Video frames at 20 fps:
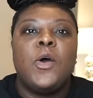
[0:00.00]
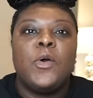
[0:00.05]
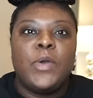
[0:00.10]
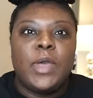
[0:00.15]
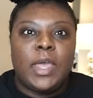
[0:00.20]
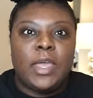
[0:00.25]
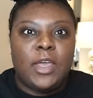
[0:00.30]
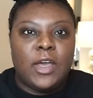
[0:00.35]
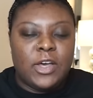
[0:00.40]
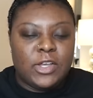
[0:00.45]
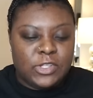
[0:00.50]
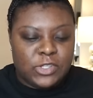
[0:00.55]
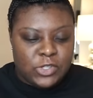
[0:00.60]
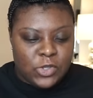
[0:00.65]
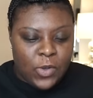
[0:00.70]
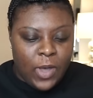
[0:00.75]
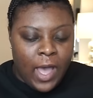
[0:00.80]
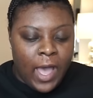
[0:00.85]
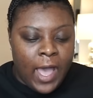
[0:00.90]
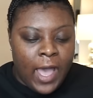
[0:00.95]
Okay, y'all.
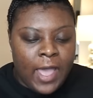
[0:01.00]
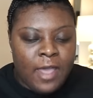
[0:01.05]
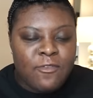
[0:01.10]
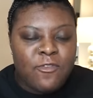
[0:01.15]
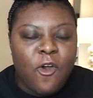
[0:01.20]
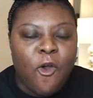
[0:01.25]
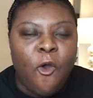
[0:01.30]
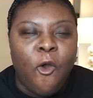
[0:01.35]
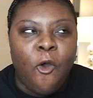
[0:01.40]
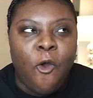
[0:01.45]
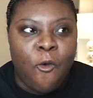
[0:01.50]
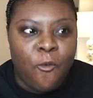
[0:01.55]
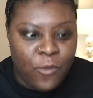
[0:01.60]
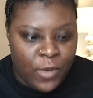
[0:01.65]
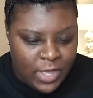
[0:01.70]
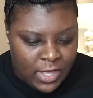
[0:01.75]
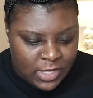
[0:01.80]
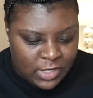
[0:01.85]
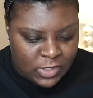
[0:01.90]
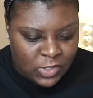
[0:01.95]
So I've
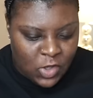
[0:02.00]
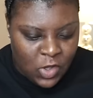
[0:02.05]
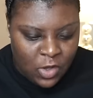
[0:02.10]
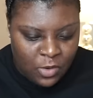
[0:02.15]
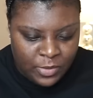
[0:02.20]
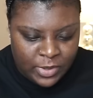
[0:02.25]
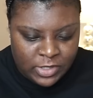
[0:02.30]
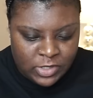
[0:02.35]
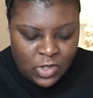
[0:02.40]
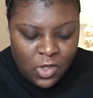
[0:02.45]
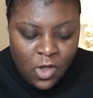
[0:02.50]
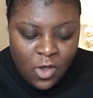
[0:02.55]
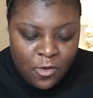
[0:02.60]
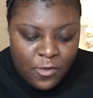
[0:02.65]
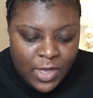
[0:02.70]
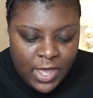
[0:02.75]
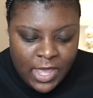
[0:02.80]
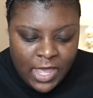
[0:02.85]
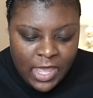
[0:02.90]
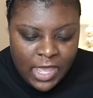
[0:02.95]
always wanted
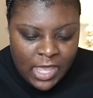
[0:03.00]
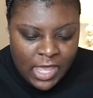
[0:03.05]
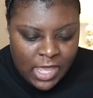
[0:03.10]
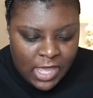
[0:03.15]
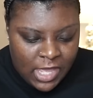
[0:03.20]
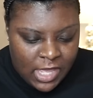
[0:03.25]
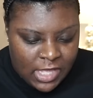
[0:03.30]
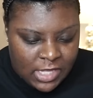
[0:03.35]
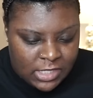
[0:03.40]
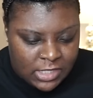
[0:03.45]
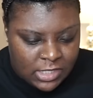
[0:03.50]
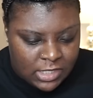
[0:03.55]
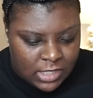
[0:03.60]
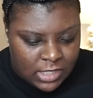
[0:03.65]
to